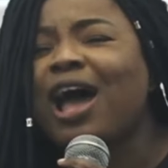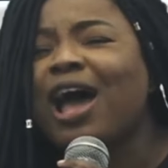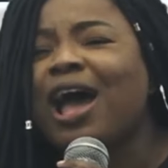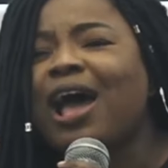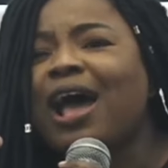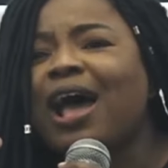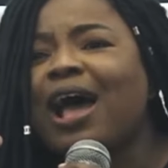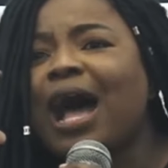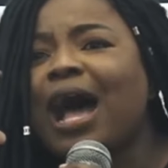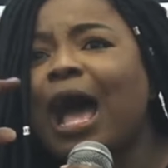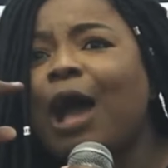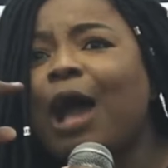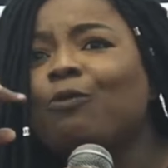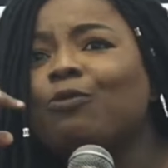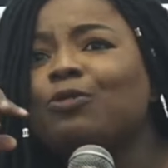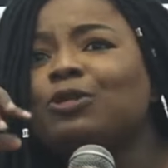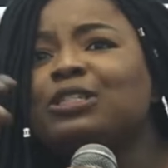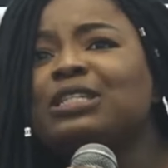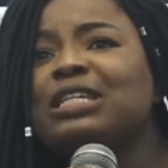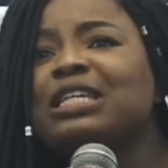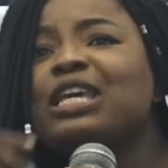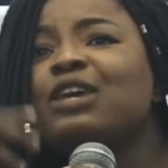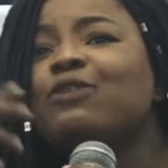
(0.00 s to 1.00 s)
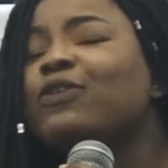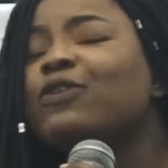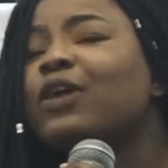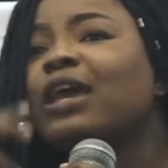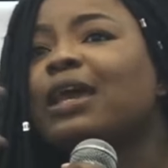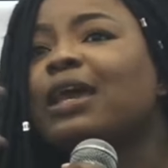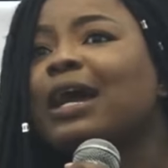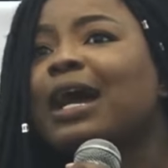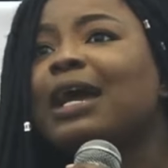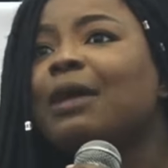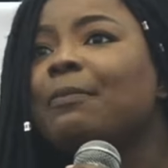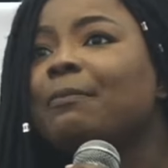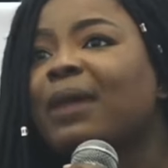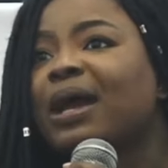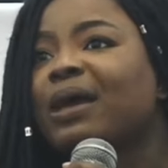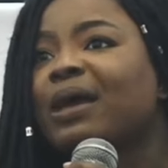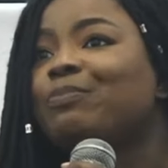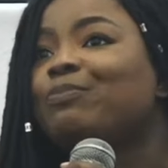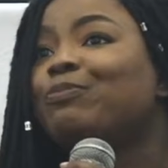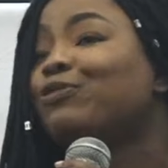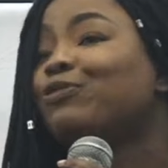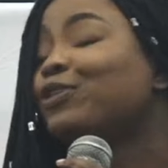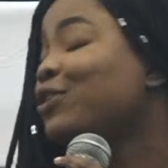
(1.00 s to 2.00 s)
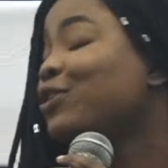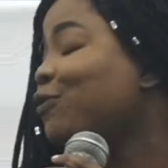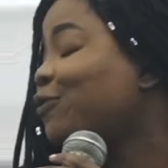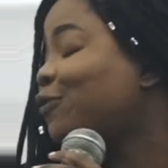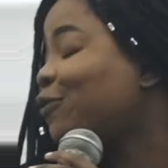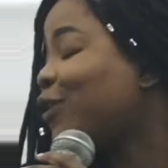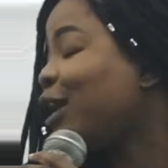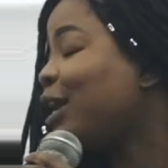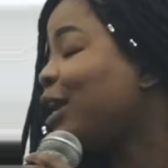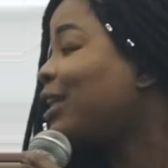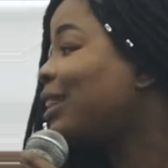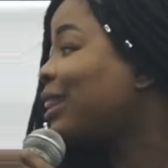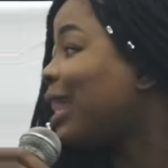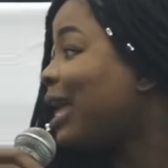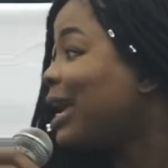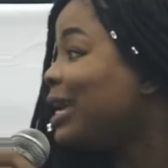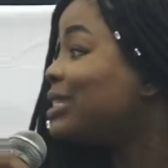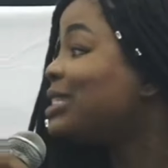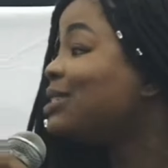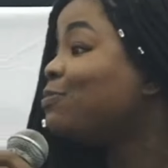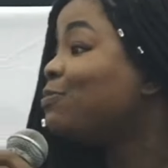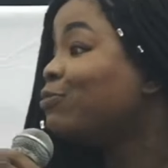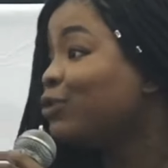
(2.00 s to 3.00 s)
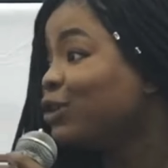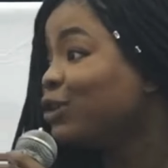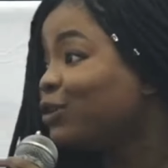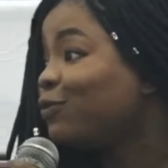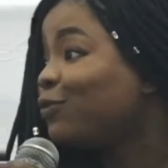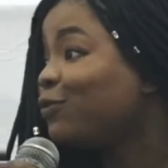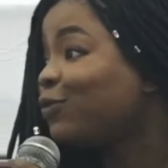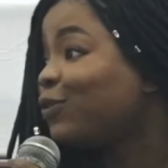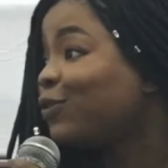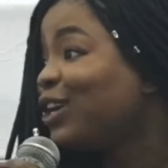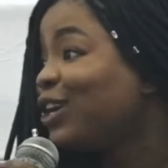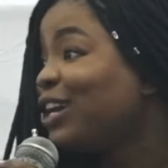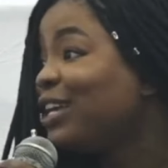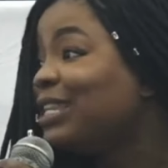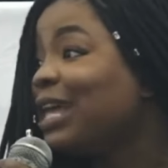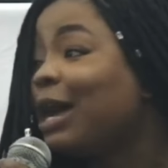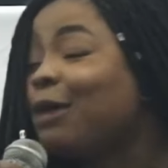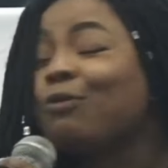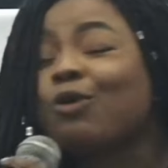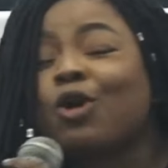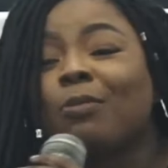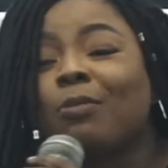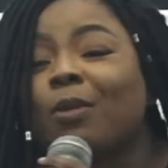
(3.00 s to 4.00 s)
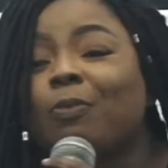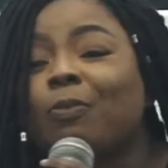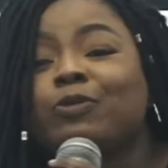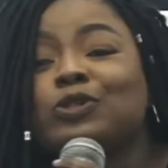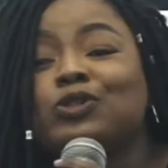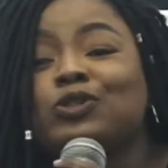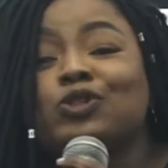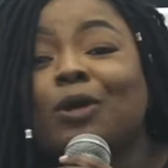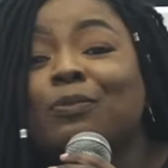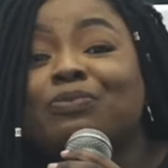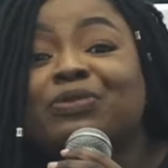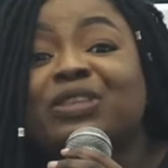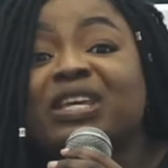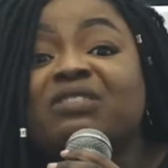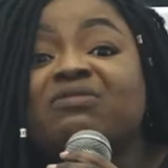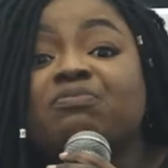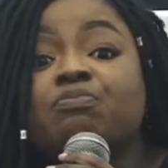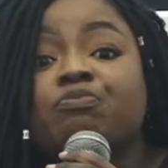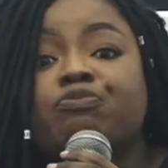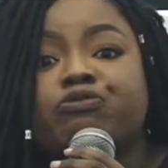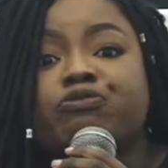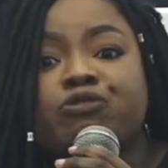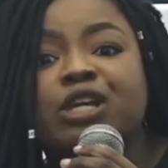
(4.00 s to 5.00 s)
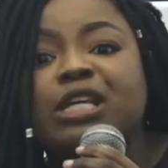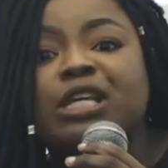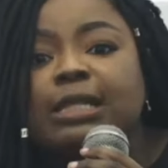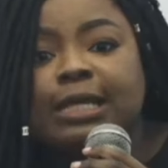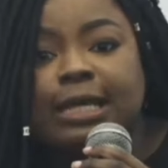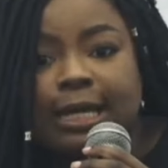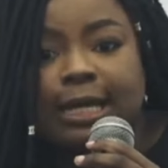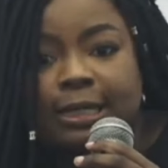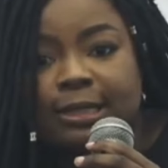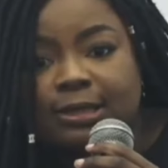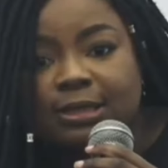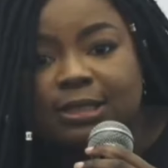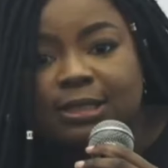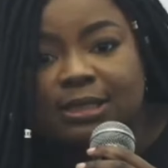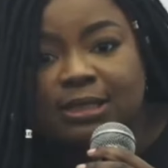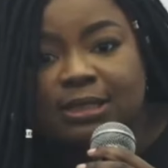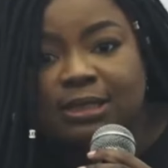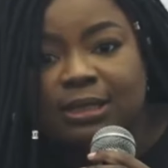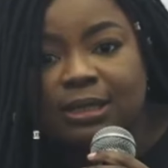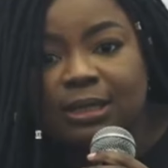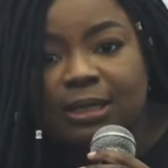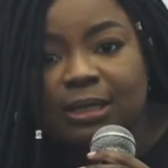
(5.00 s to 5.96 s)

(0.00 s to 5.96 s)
I would give AI my brief, a client's brief, that will come up with something brilliant.